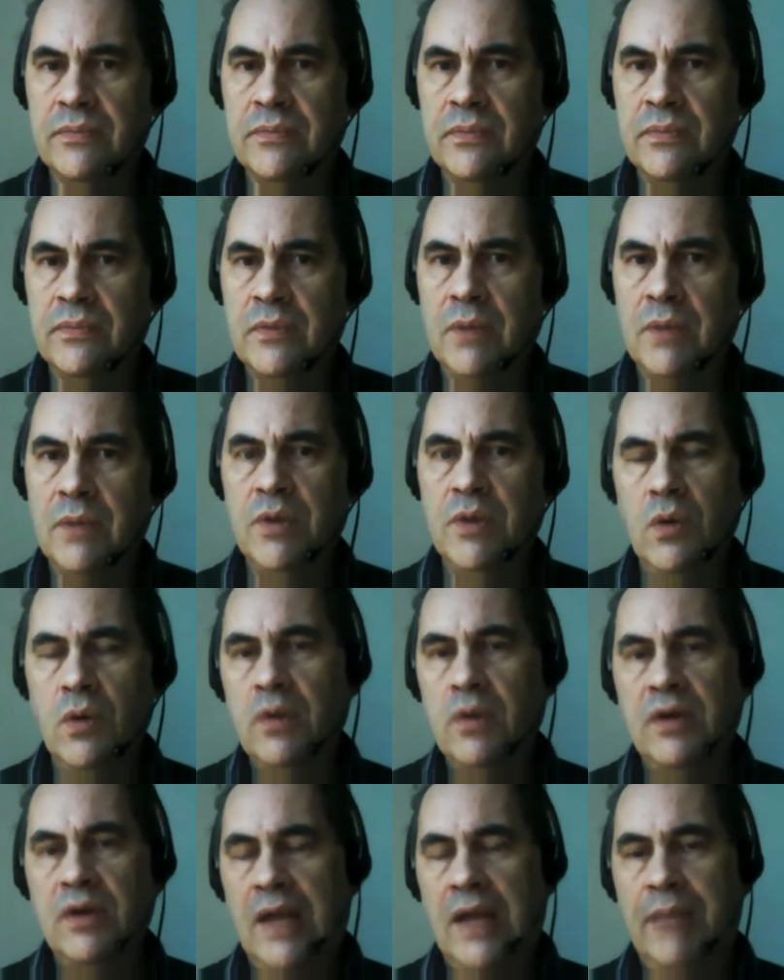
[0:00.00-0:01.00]
I mean, all the
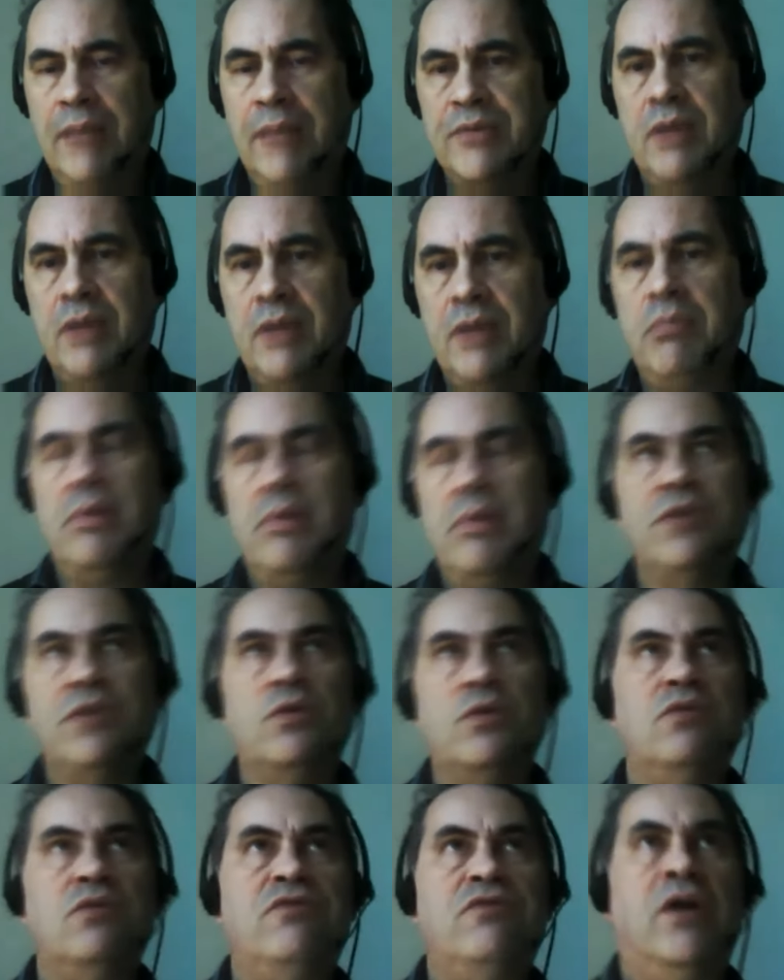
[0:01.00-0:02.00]
claptrap about sort of
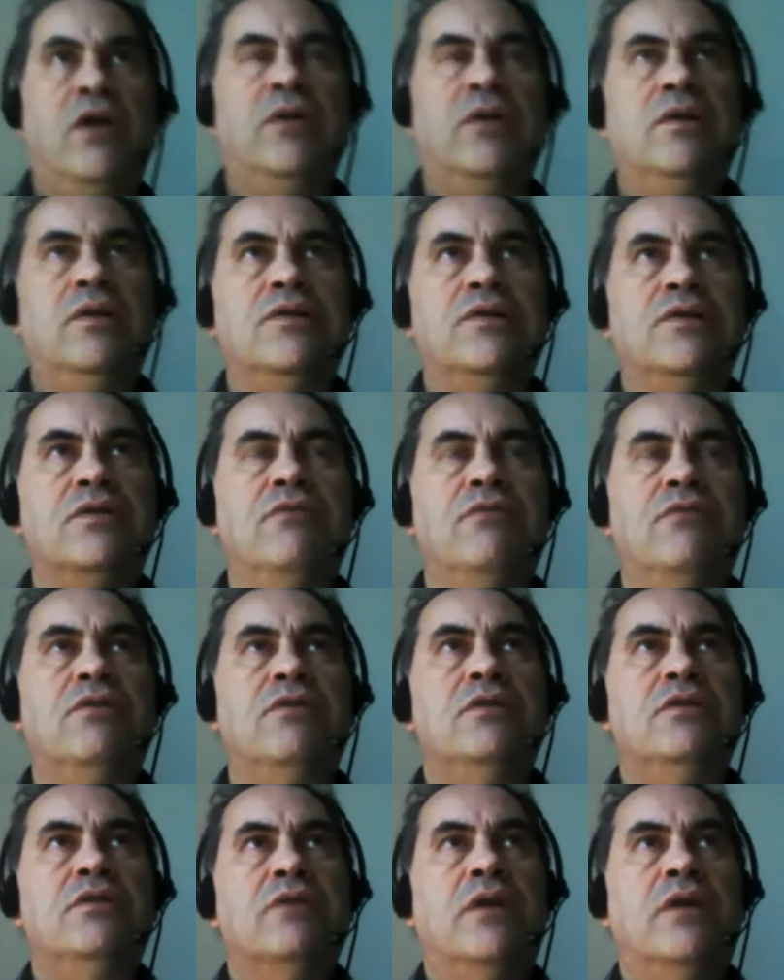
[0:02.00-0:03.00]
funnels and things
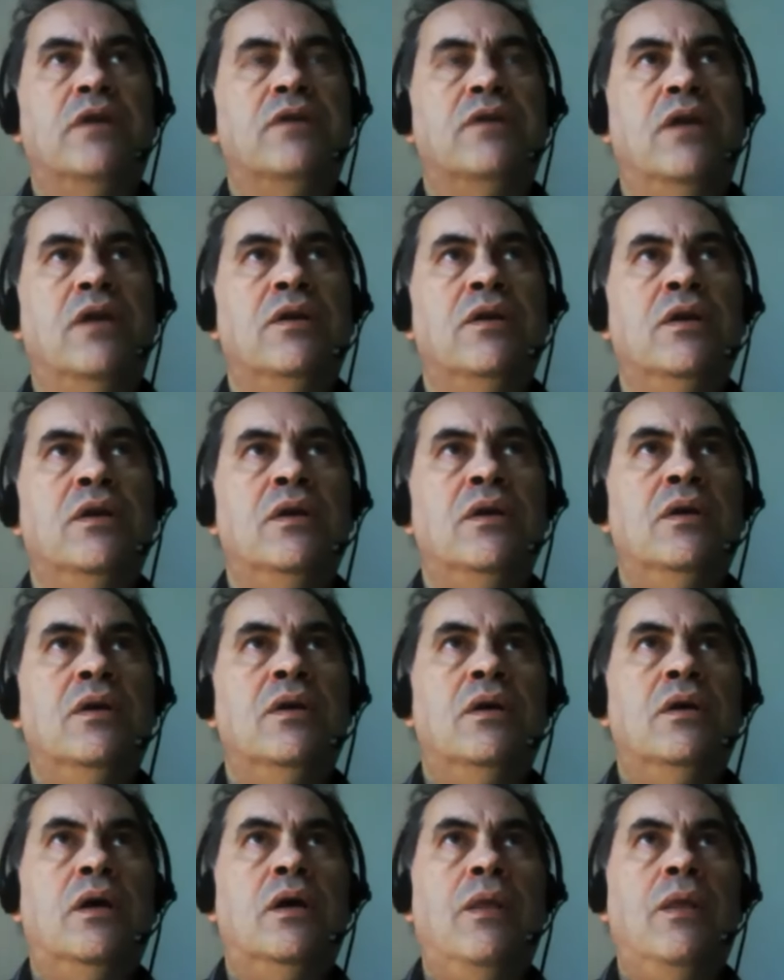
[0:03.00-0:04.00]
like that,
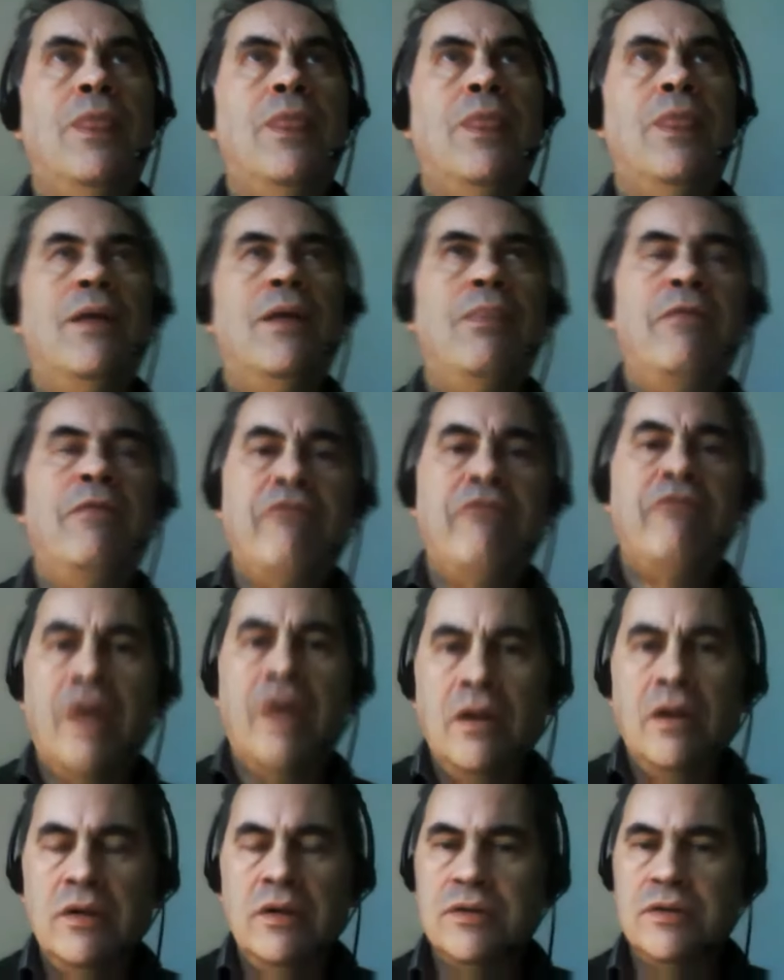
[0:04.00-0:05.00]
uh, the funnel
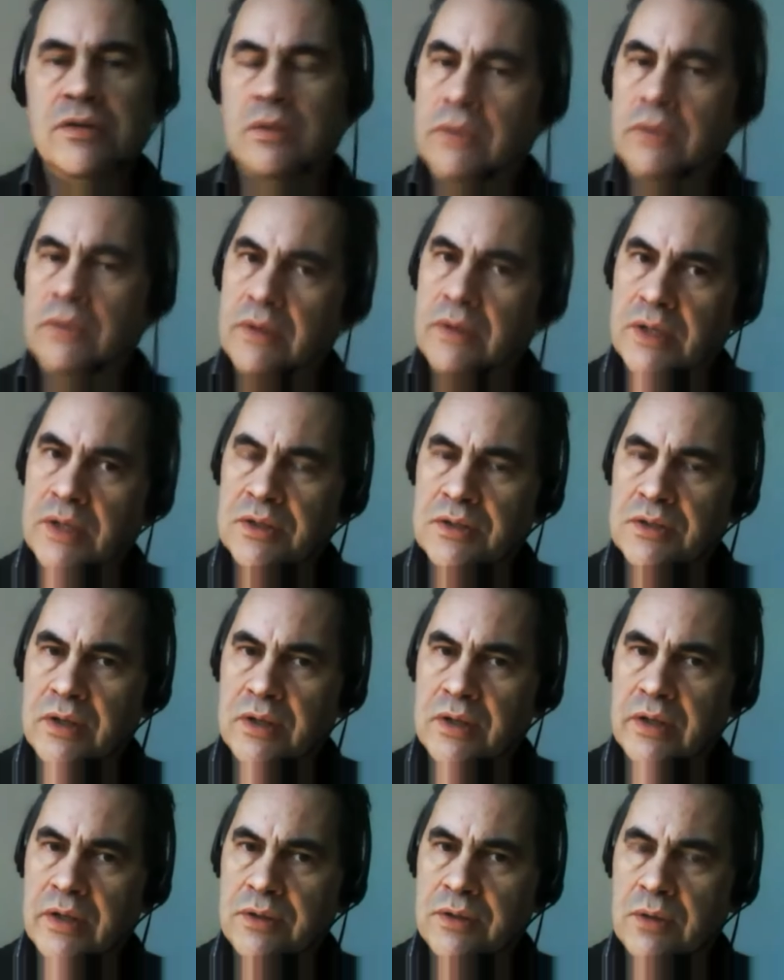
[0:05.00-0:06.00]
is only
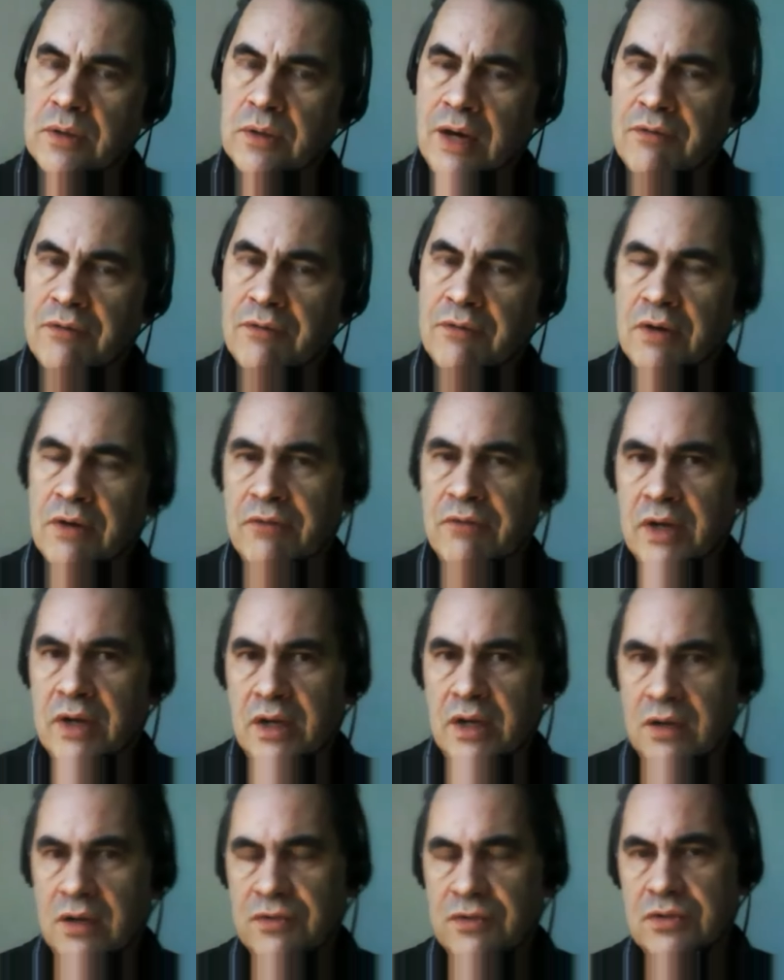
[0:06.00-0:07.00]
necessary to have a very kind of
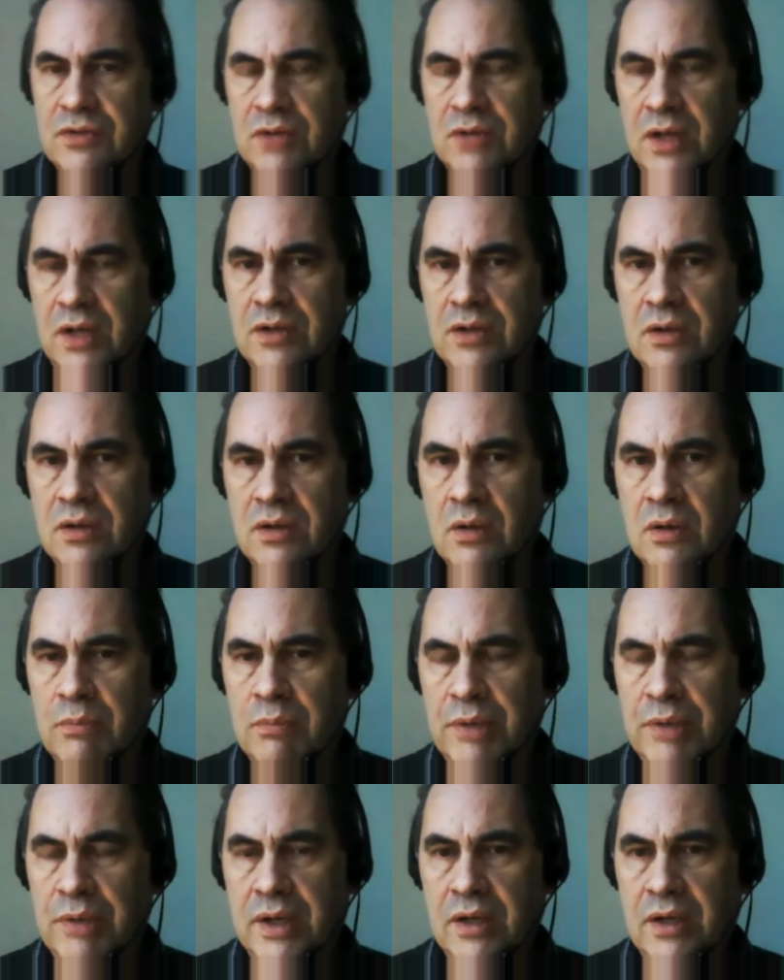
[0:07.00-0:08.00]
strange and
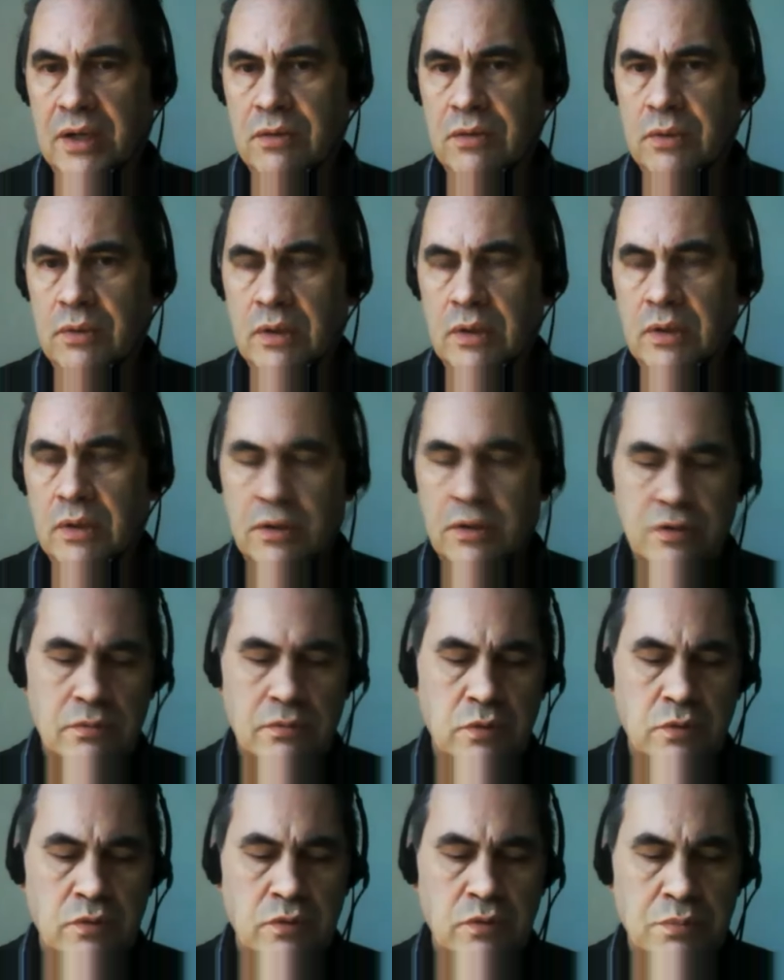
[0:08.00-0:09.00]
complicated with lots of
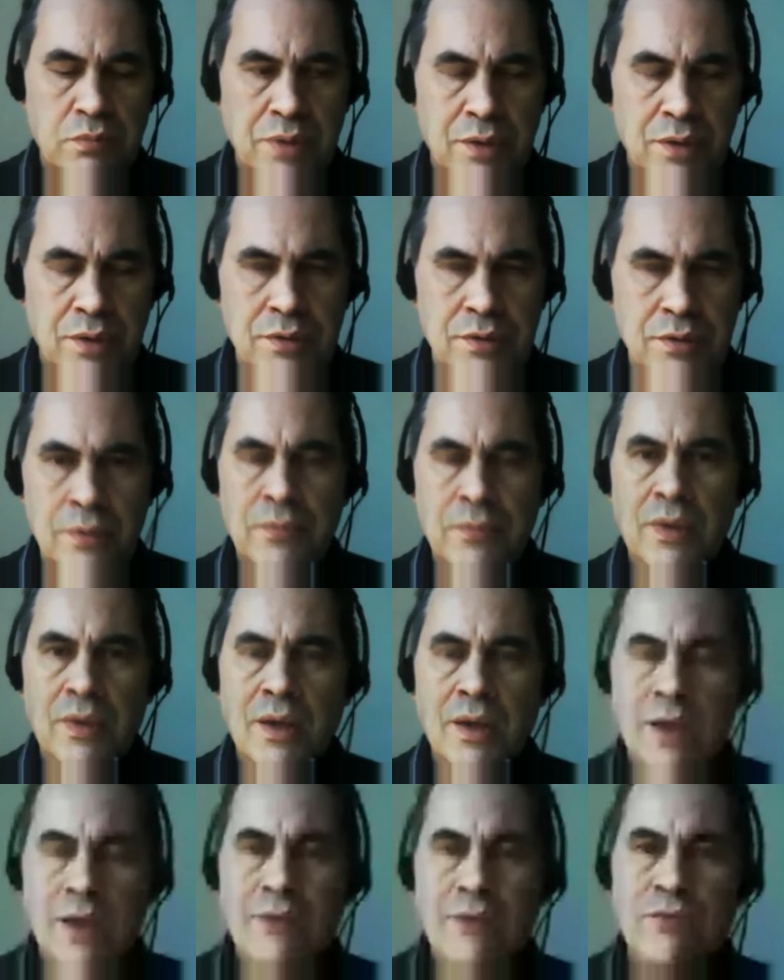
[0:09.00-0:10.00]
moving parts.
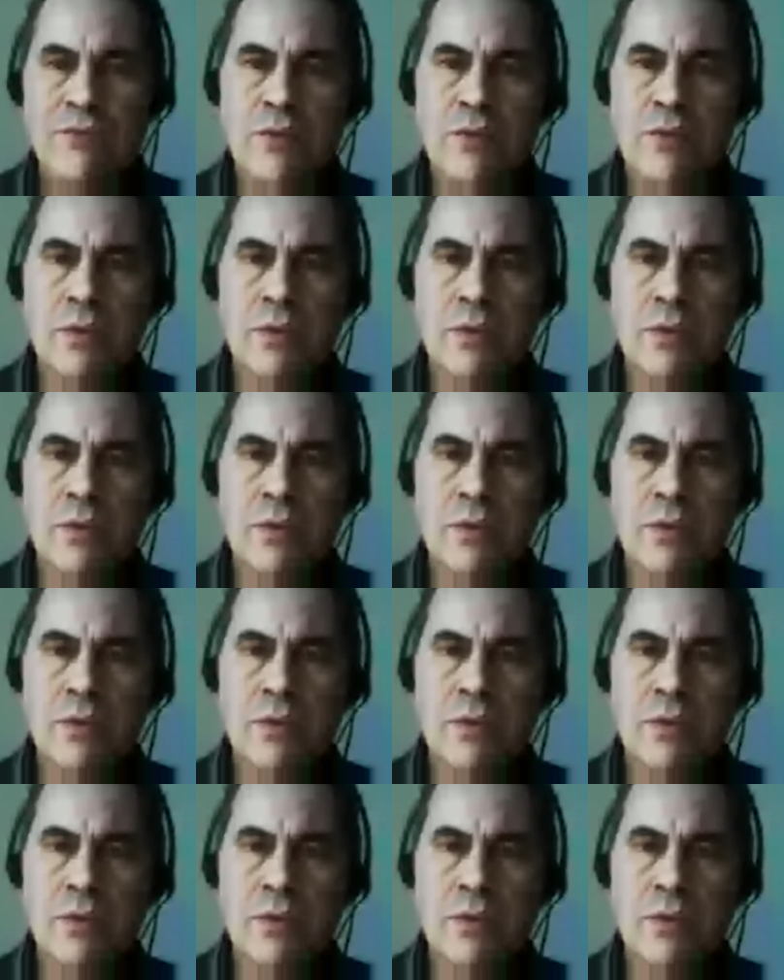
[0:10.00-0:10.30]
If you